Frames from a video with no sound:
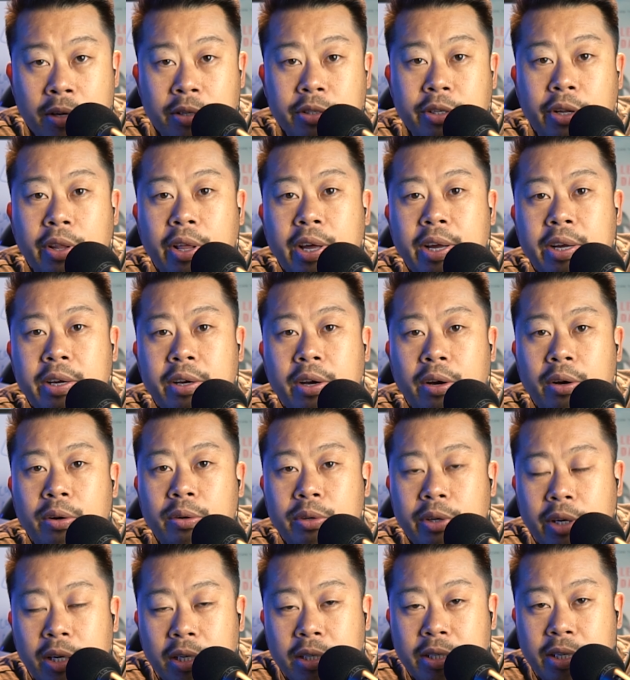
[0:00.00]
So there you go.
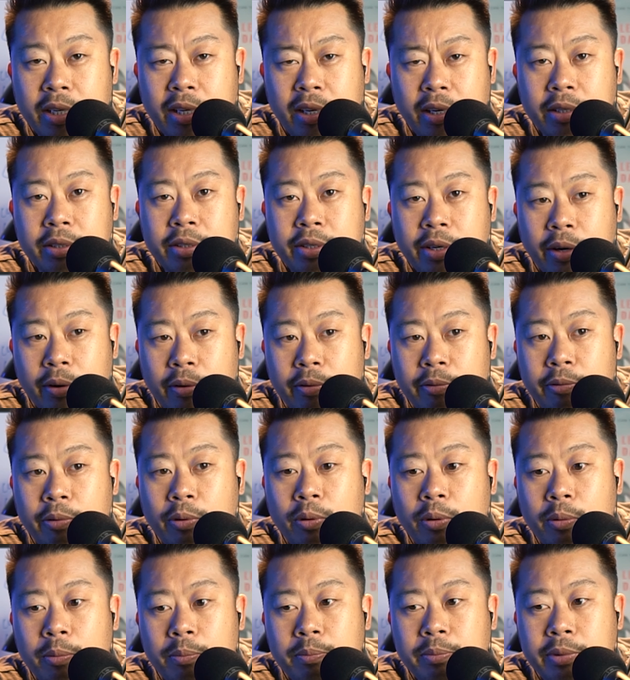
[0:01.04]
You can see that
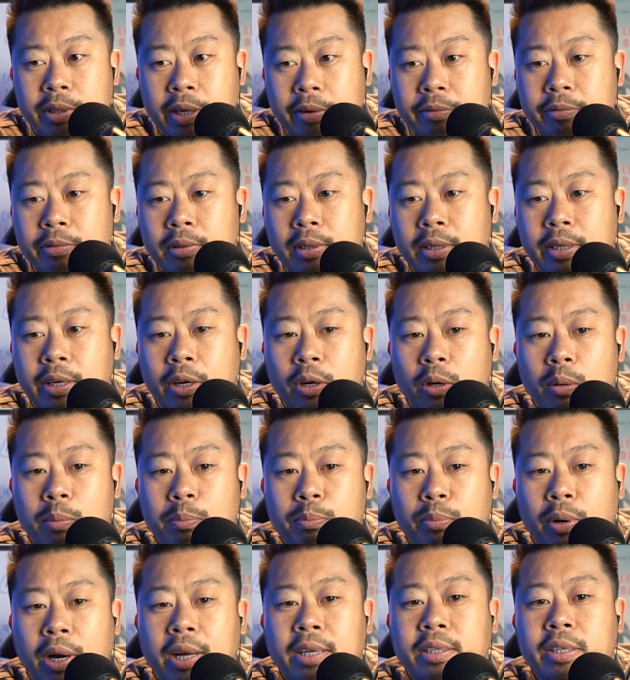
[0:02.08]
Terraform definitely
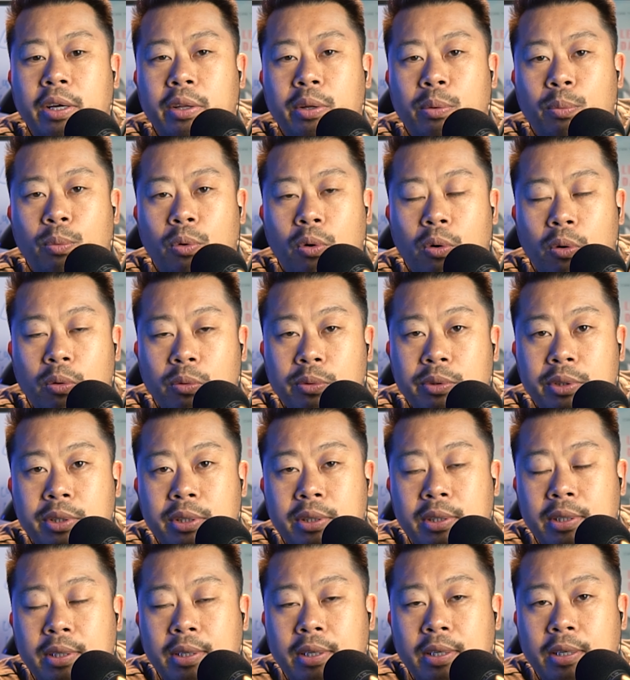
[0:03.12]
helped break down the
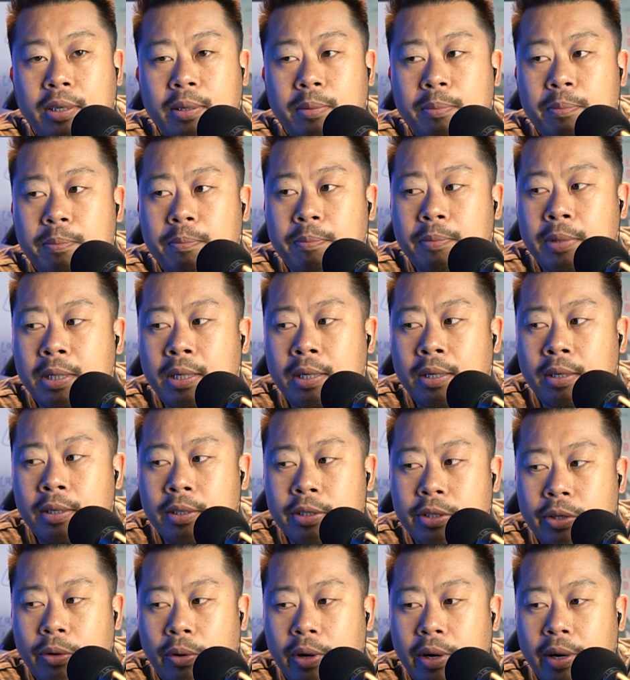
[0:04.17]
walls. Um,
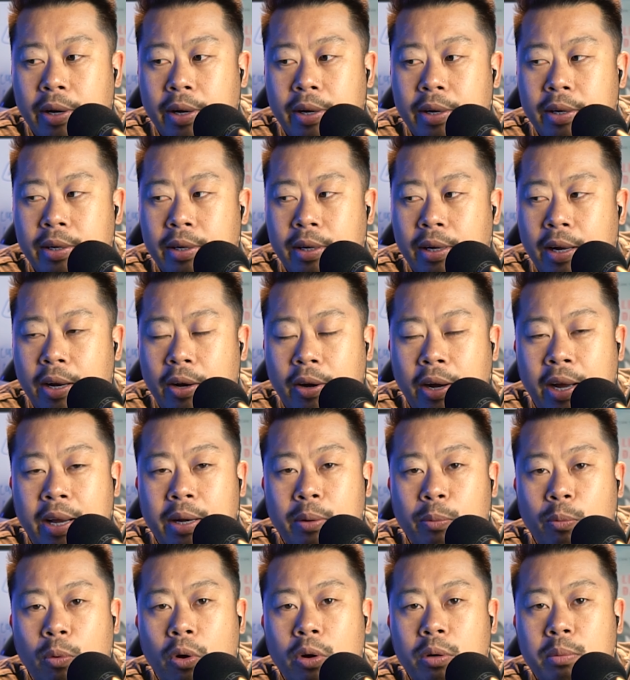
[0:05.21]
so I, I
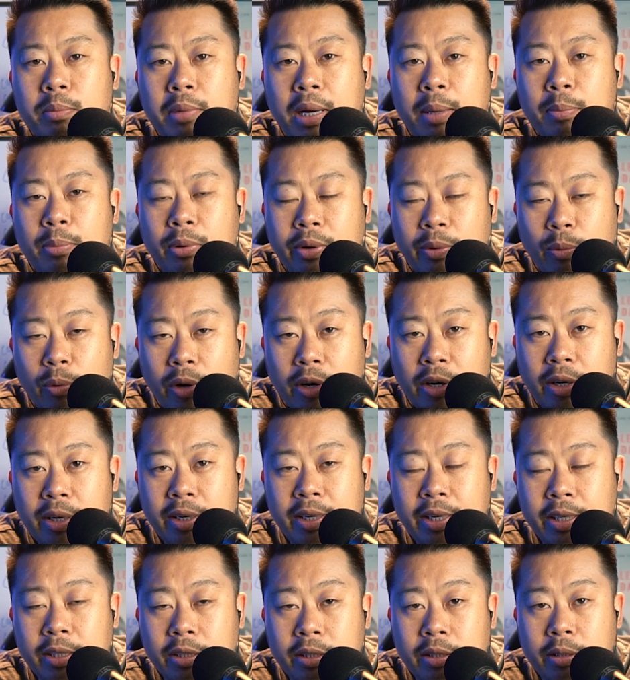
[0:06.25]
had a roadmap on what I
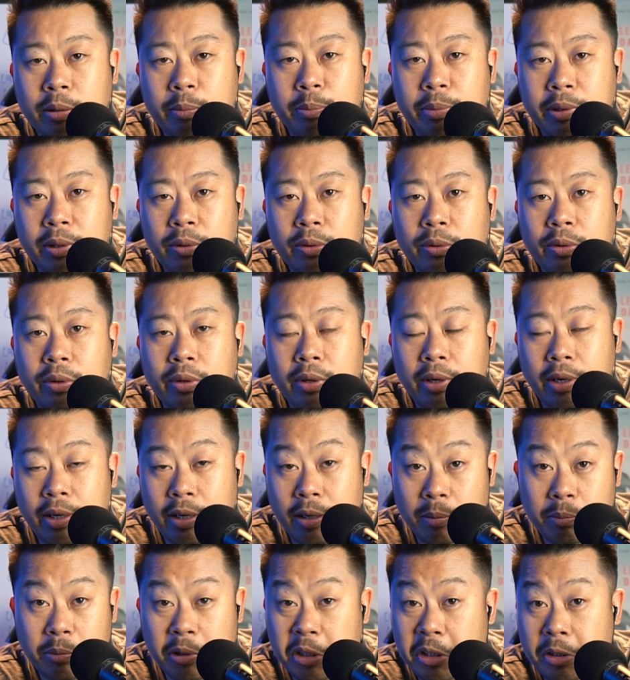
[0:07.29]
needed to build
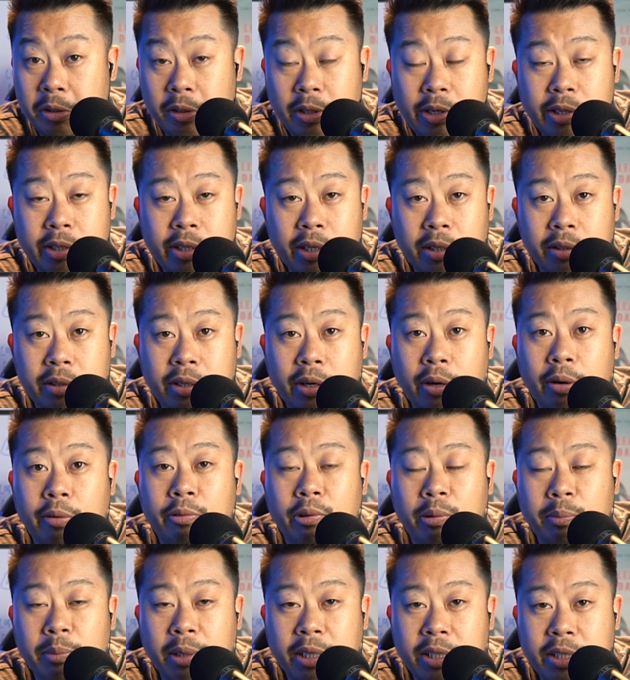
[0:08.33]
um, just using
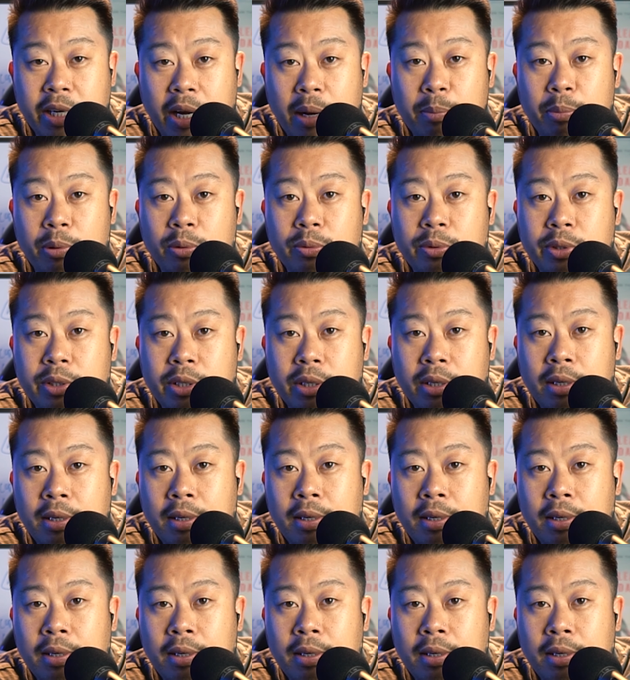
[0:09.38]
Terraform examples.